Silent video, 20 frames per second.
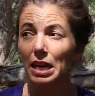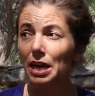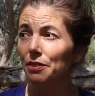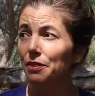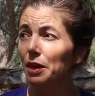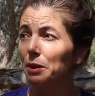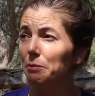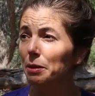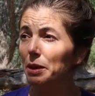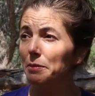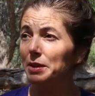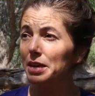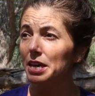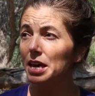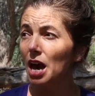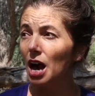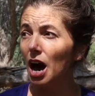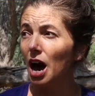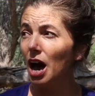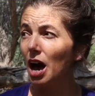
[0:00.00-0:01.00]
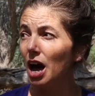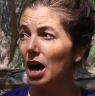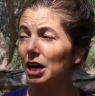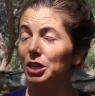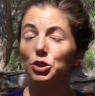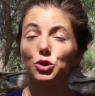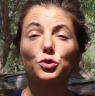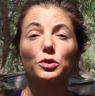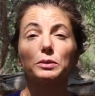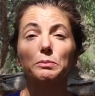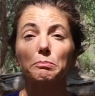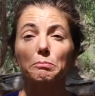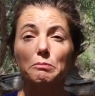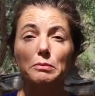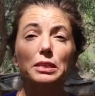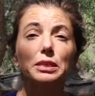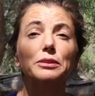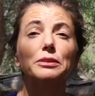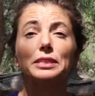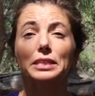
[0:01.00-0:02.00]
Then maybe 100
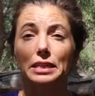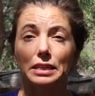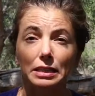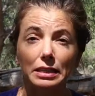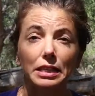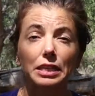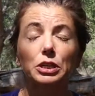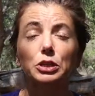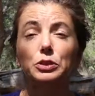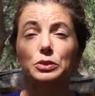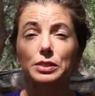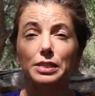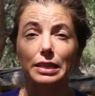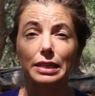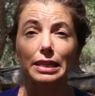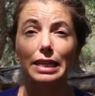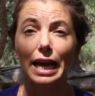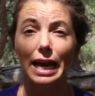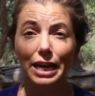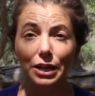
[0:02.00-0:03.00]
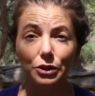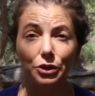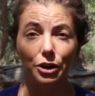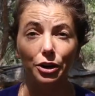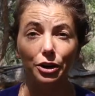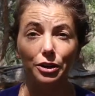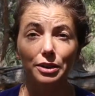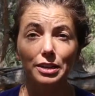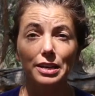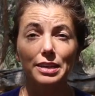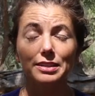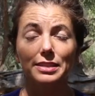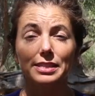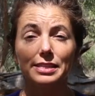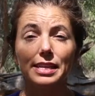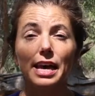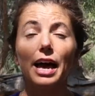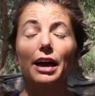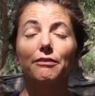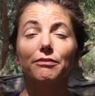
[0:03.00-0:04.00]
million years later,
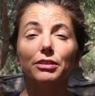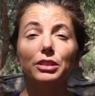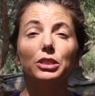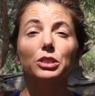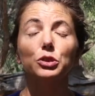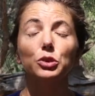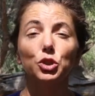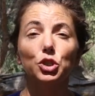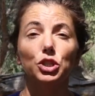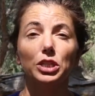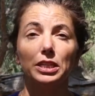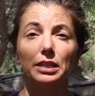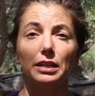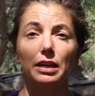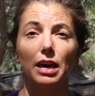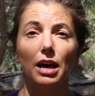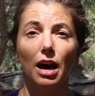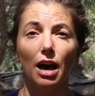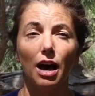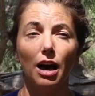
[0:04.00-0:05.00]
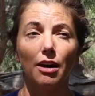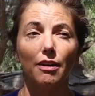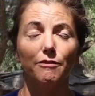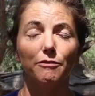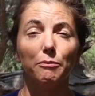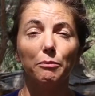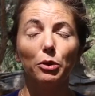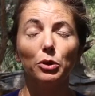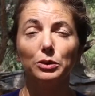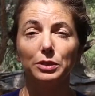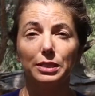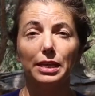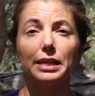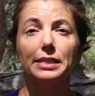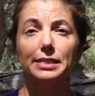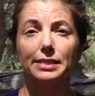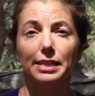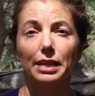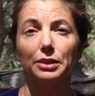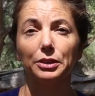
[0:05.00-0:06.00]
this evolution of
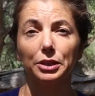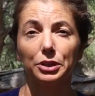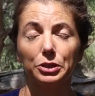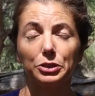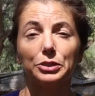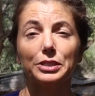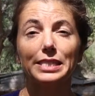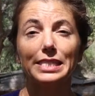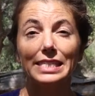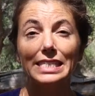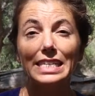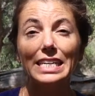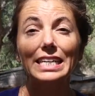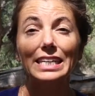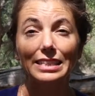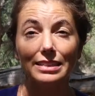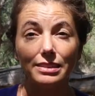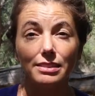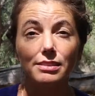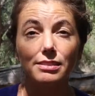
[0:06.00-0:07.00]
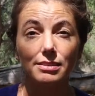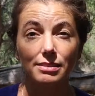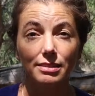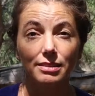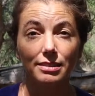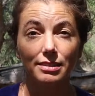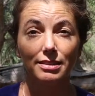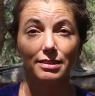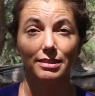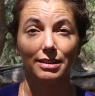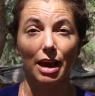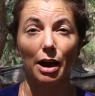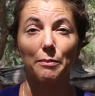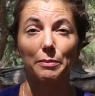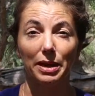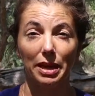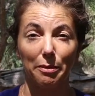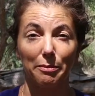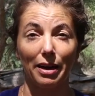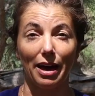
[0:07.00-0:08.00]
multicellular seeds
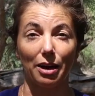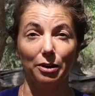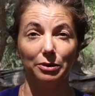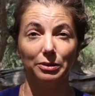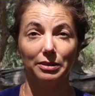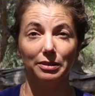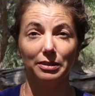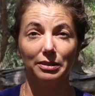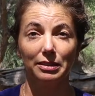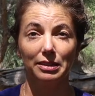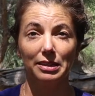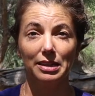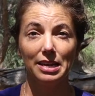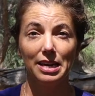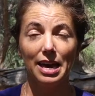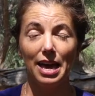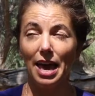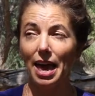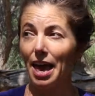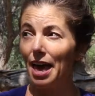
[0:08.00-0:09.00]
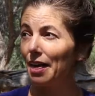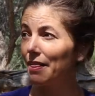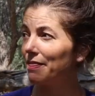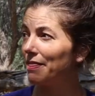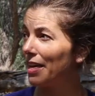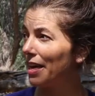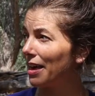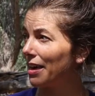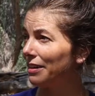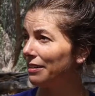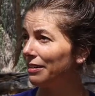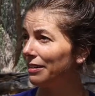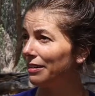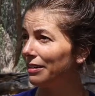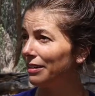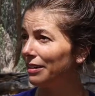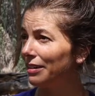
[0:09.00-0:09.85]
coming about. And then,